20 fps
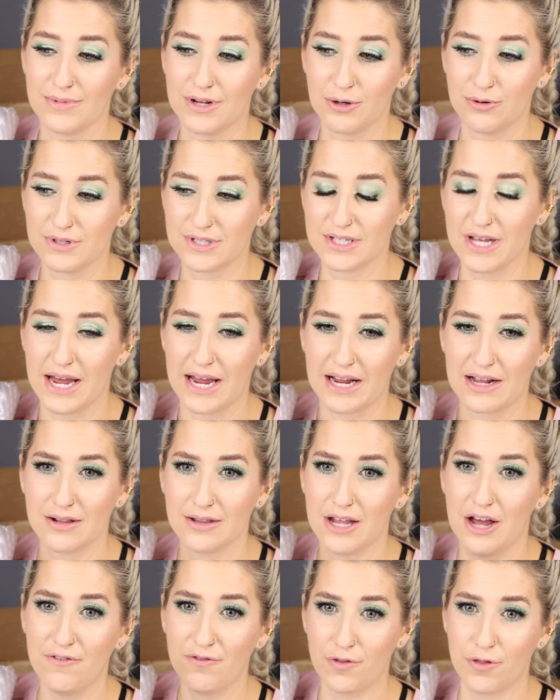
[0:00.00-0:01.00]
It was like
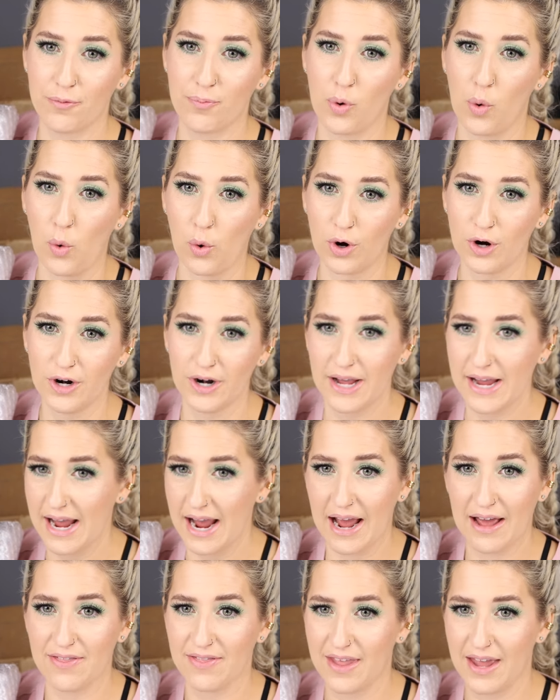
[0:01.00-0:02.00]
left the port
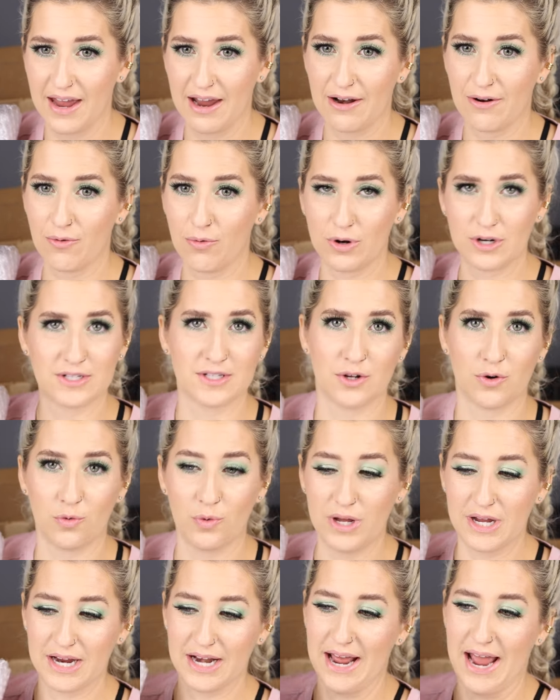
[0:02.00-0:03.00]
and then what is it, a
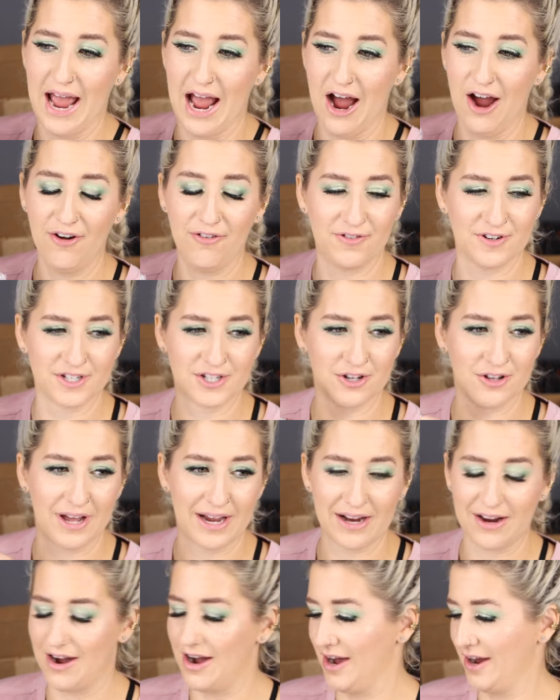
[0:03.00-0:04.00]
week and a half until
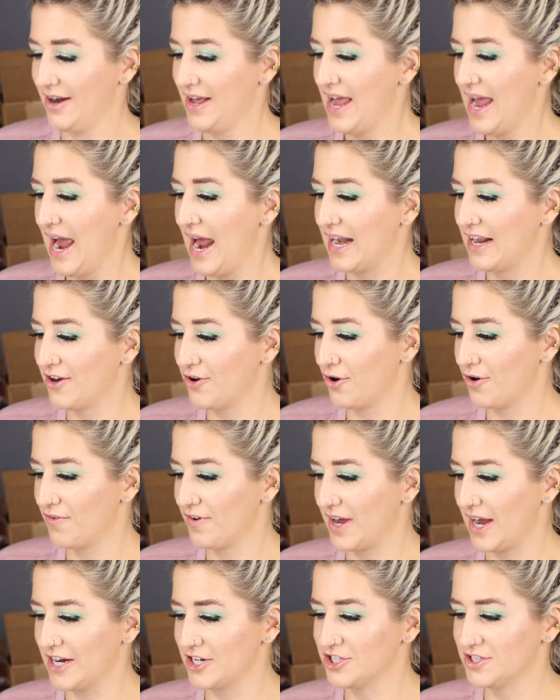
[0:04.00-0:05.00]
I got any
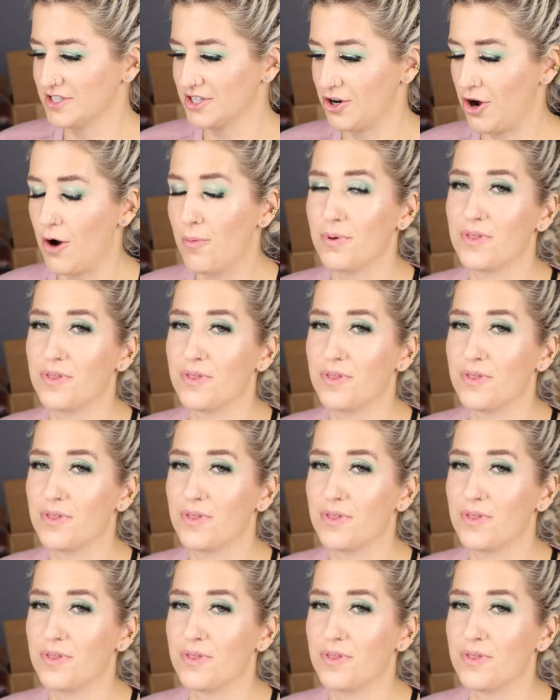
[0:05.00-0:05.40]
notifications at all.